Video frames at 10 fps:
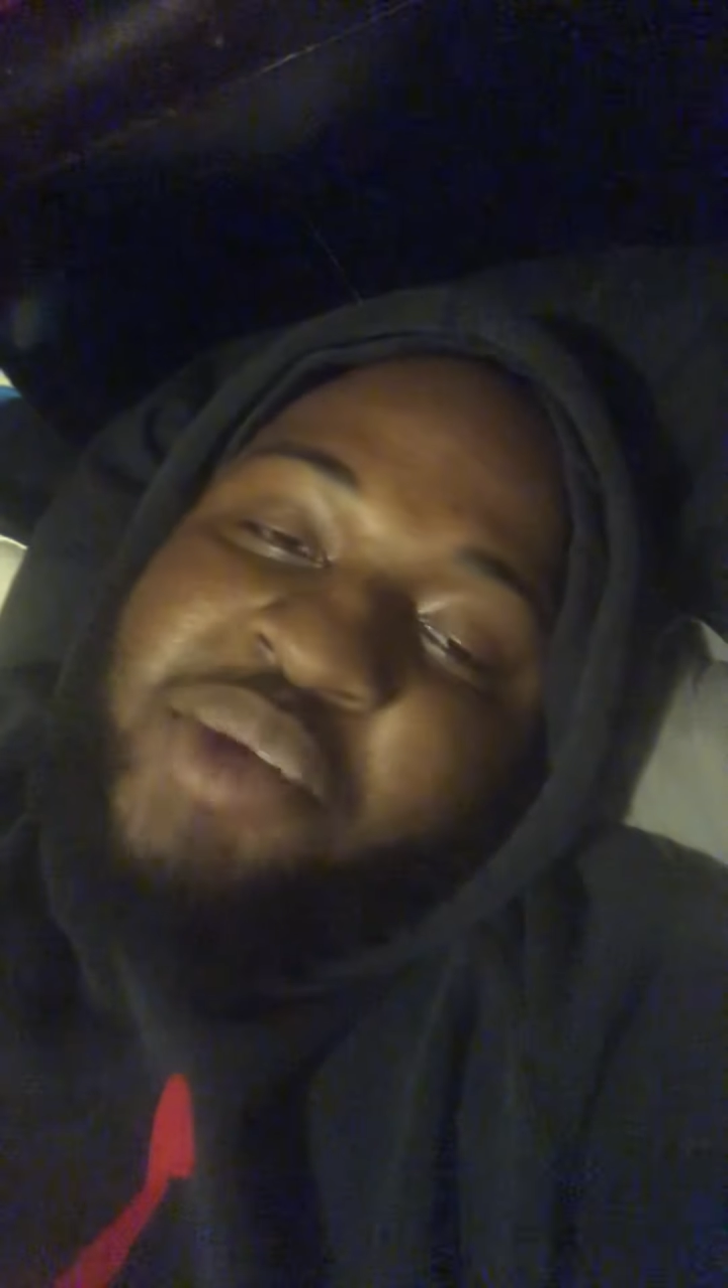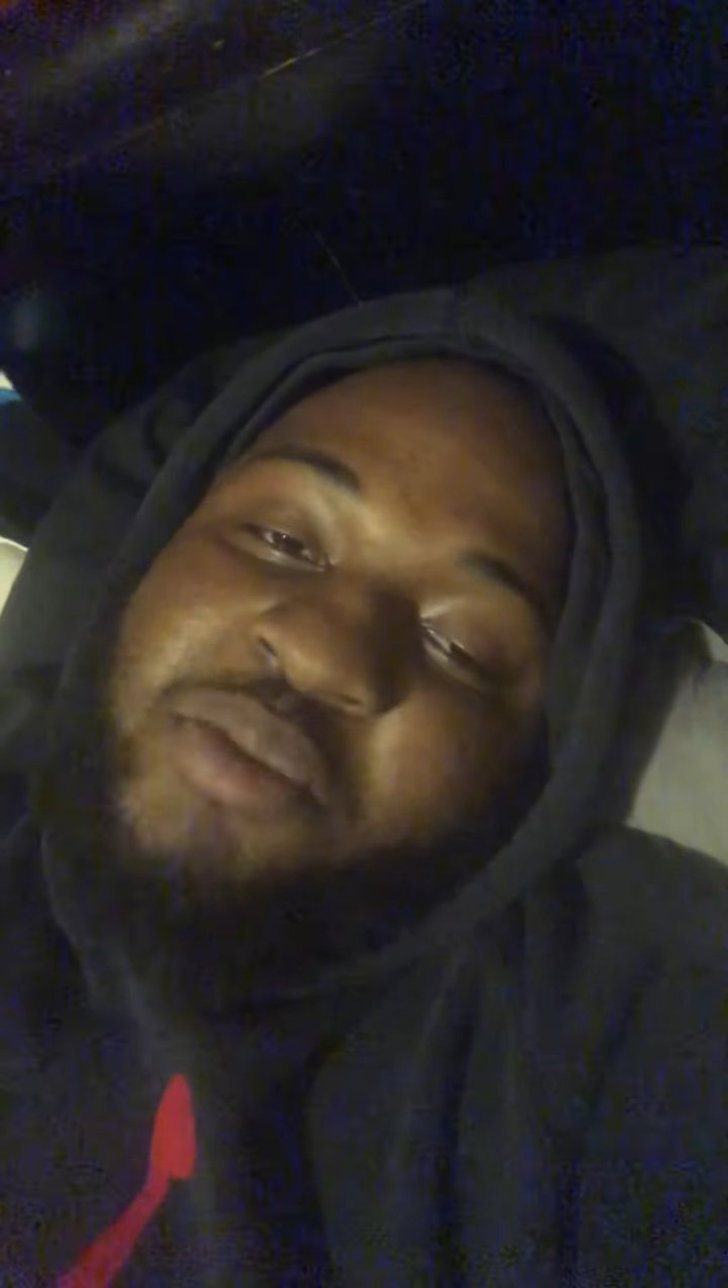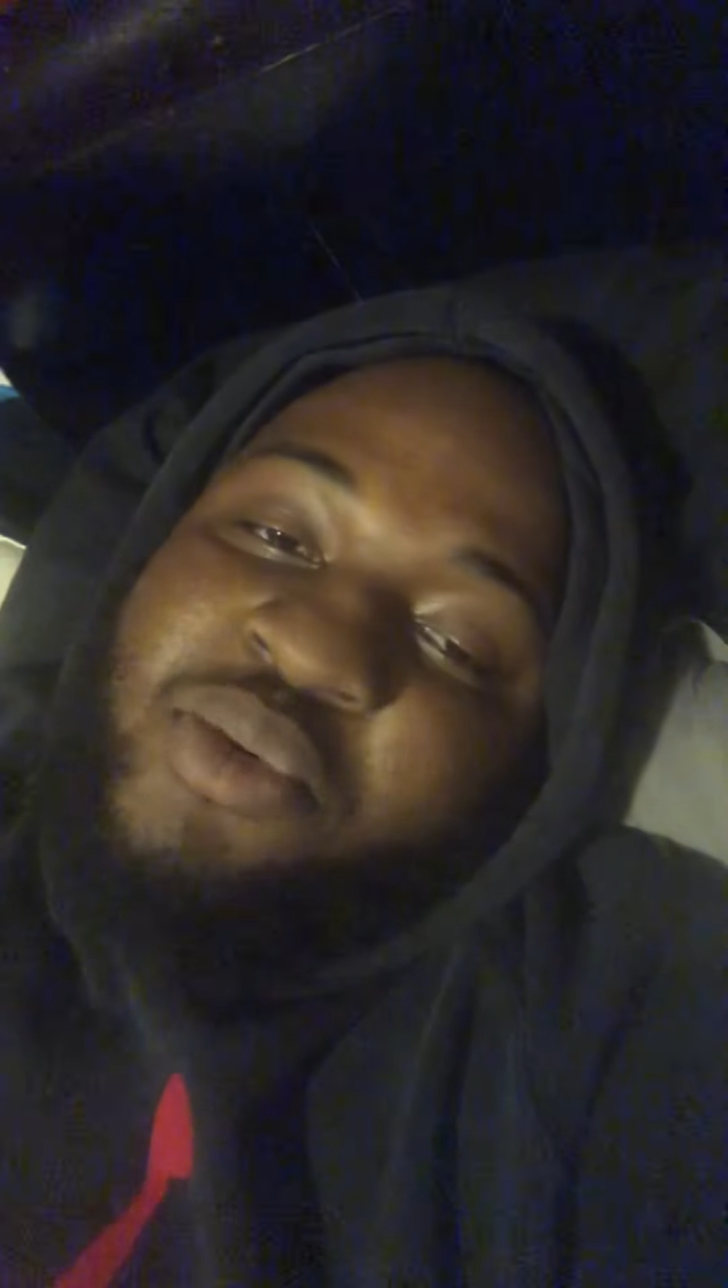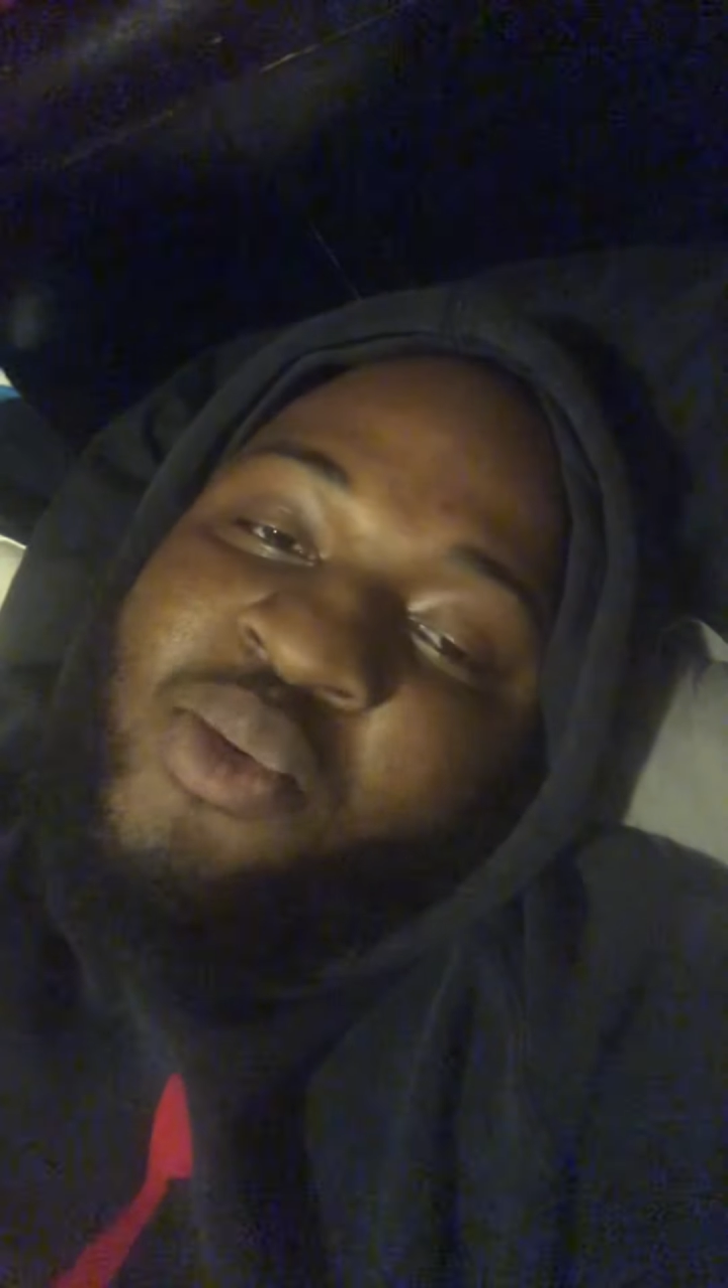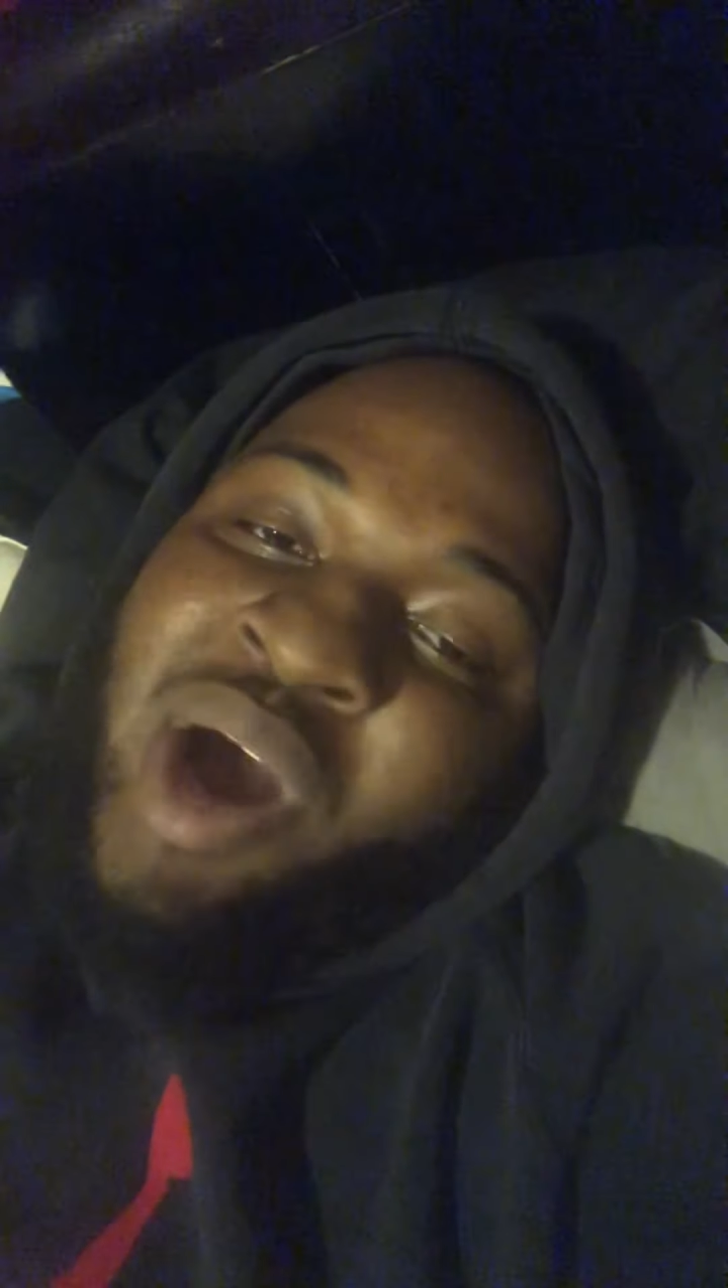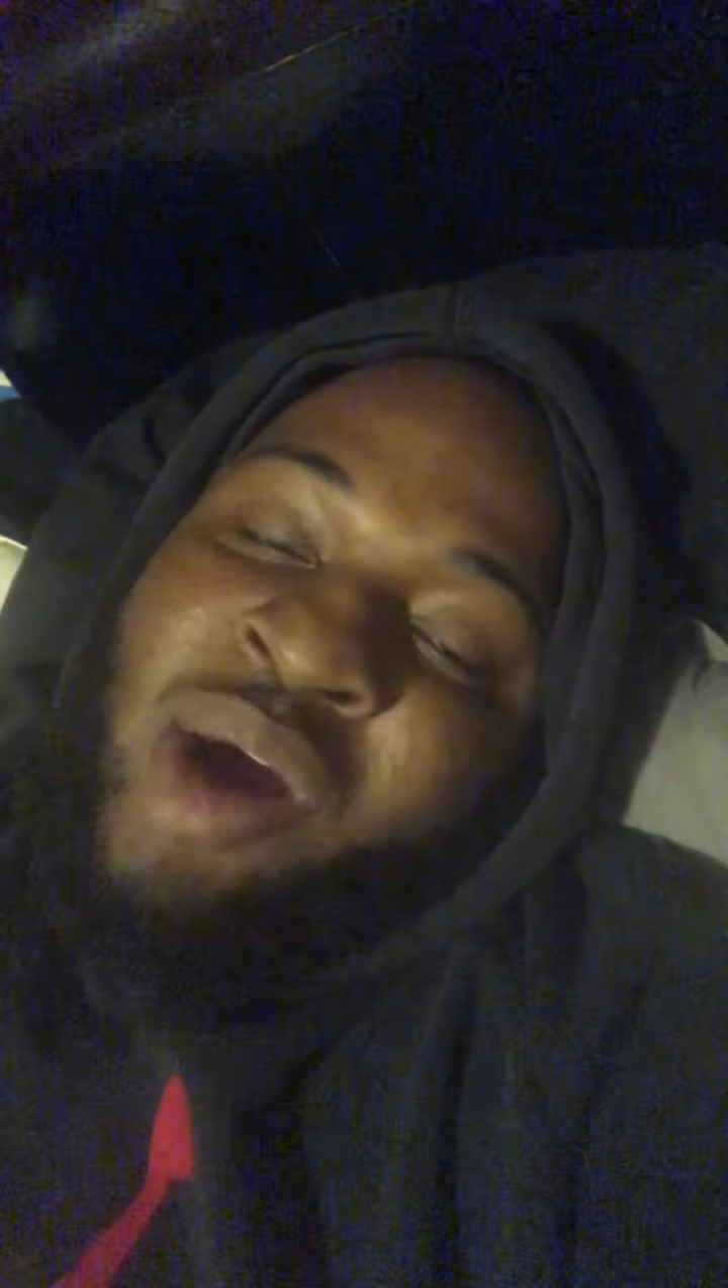people